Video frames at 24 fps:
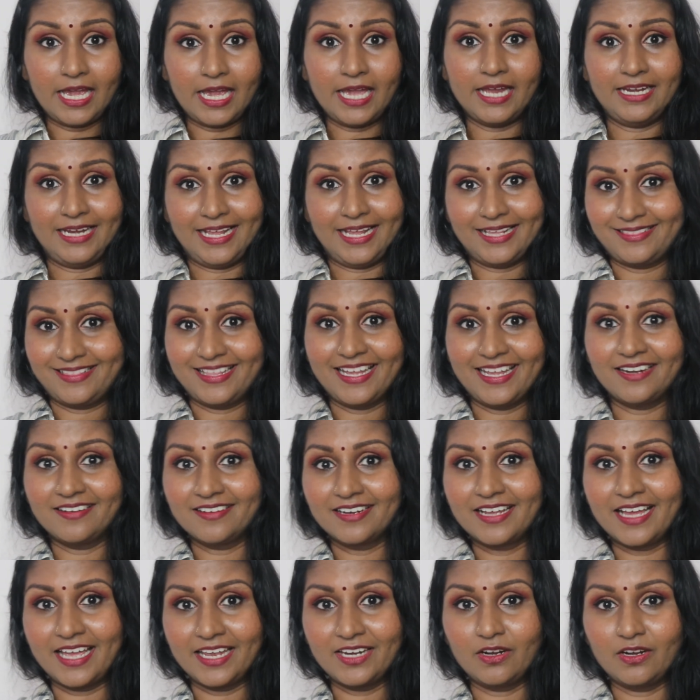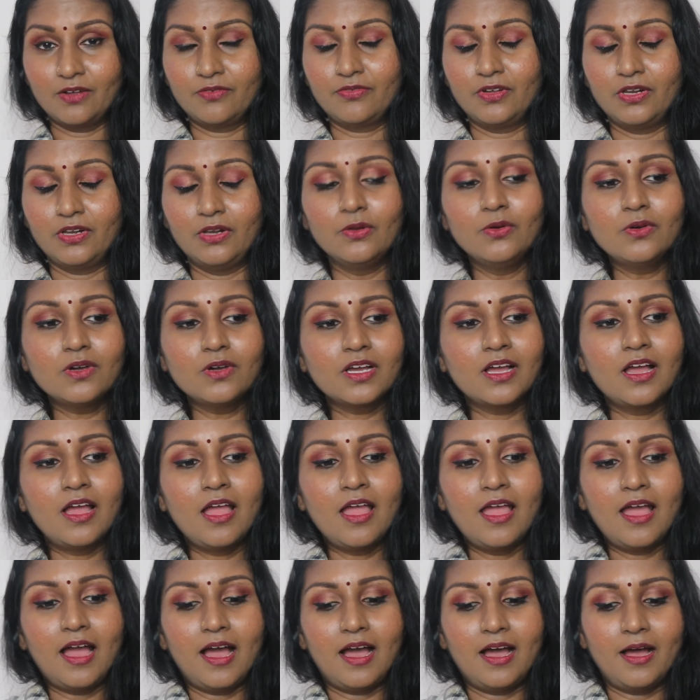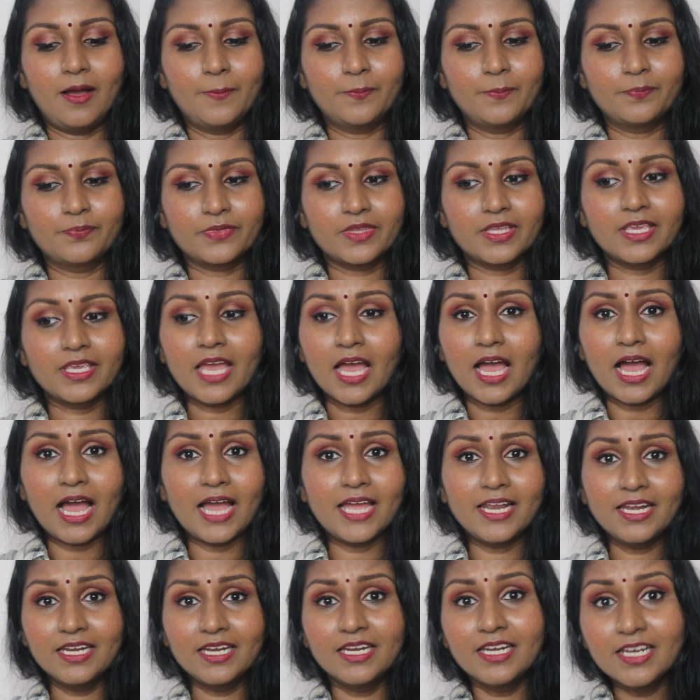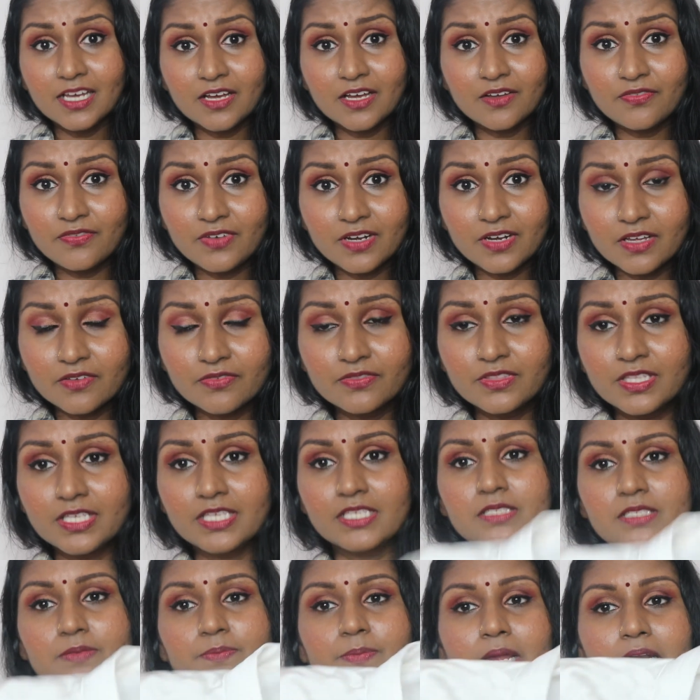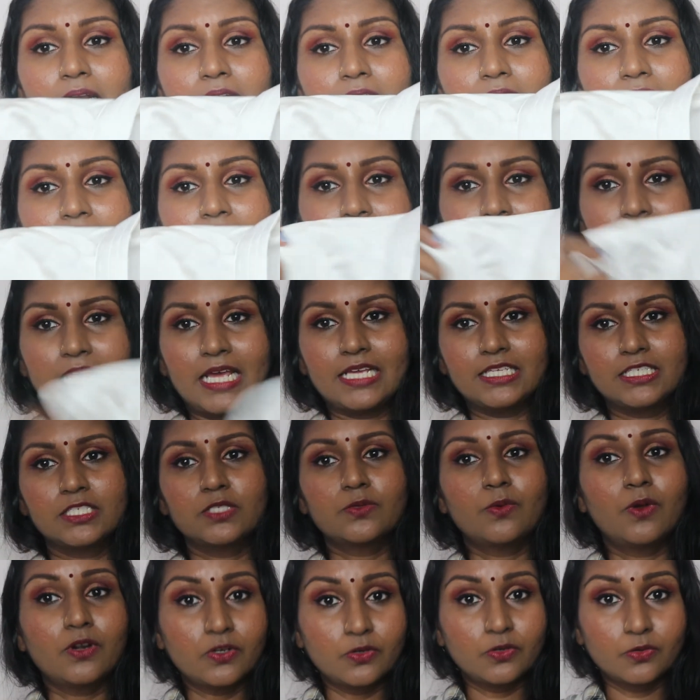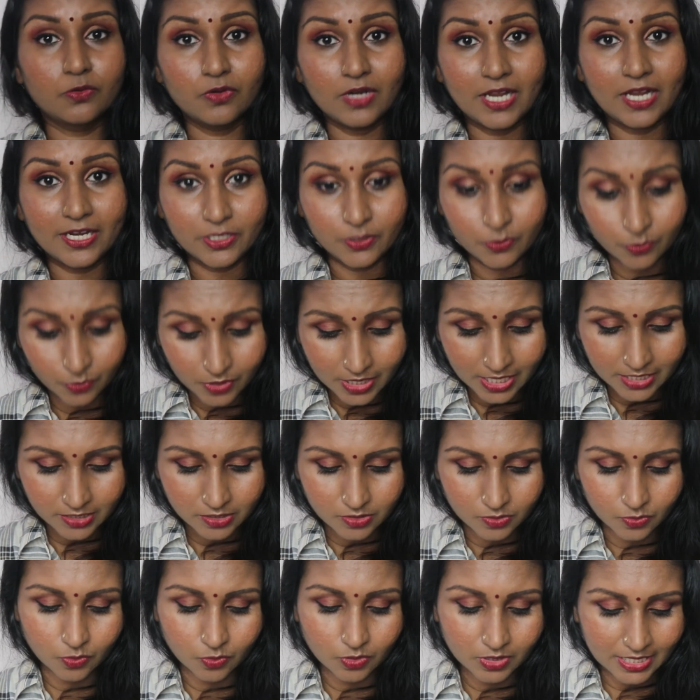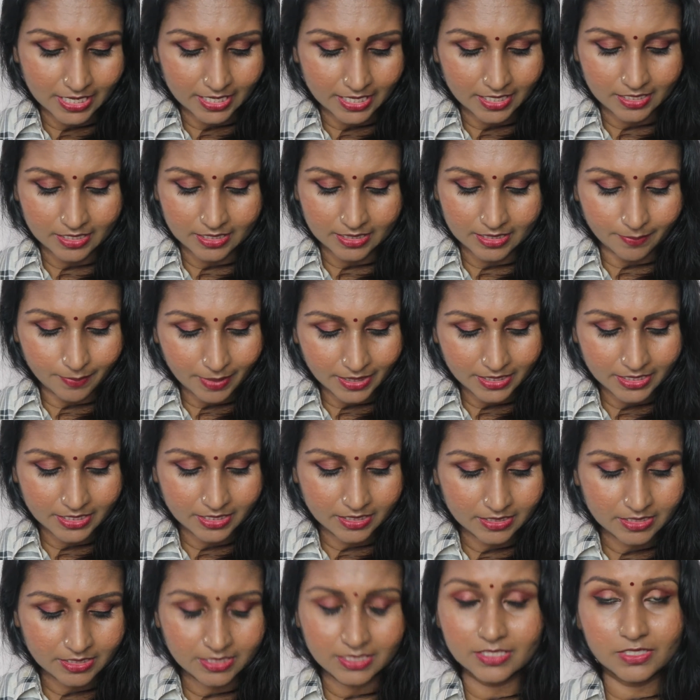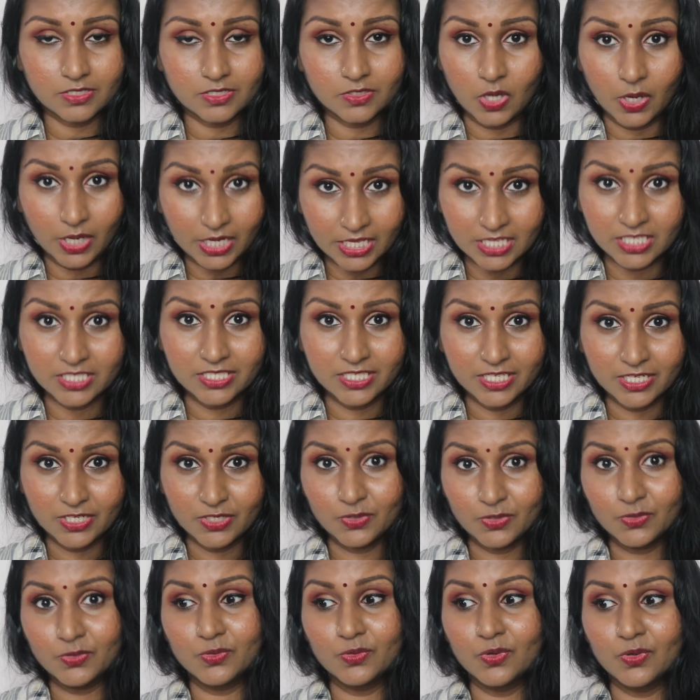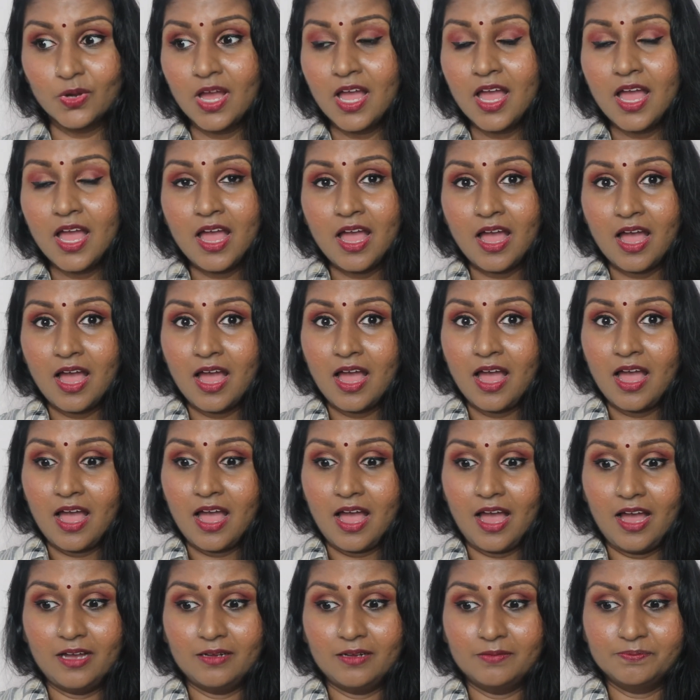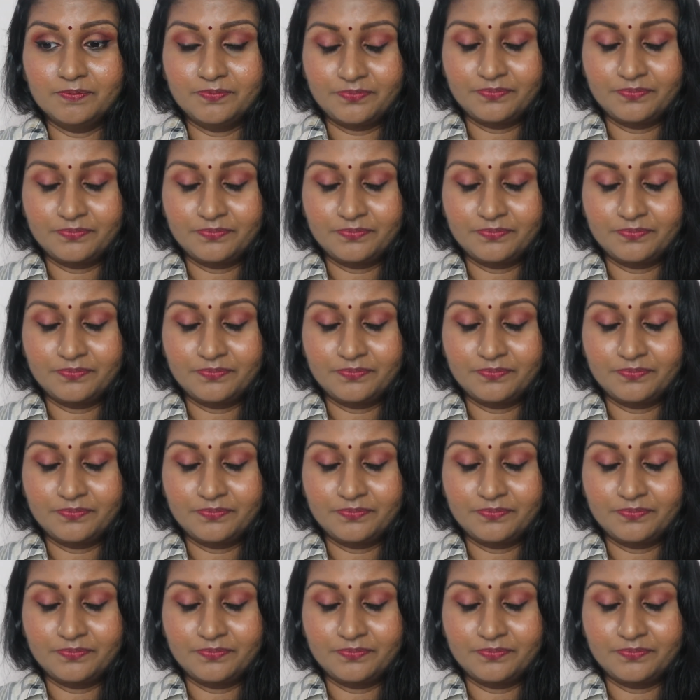I like that kind of a look um, yeah I love love this but I just want to let you guys know that the buttons is not easy to um,